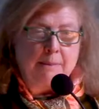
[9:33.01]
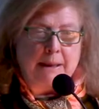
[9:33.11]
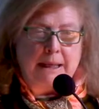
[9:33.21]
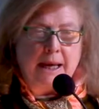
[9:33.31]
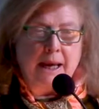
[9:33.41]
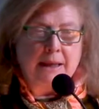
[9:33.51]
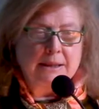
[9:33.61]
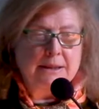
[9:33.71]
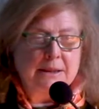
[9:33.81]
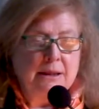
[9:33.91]

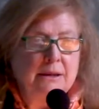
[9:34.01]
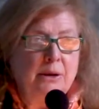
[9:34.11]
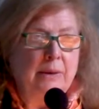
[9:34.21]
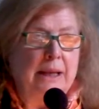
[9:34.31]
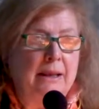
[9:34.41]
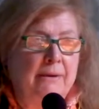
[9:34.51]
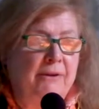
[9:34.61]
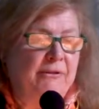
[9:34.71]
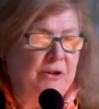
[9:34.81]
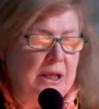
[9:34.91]
because the Louis the
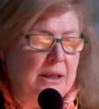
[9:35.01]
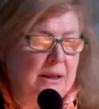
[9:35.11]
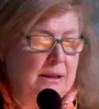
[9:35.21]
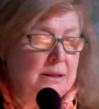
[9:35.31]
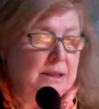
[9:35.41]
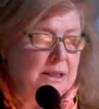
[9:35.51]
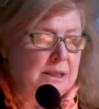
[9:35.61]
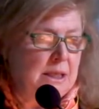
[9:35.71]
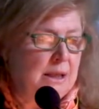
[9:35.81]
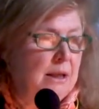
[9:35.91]
15th and
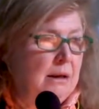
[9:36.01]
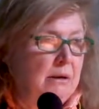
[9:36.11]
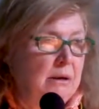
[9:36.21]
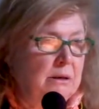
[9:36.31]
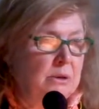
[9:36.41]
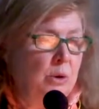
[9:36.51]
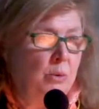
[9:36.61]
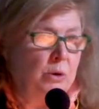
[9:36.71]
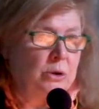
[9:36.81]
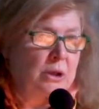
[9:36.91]
16th eras
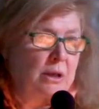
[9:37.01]
were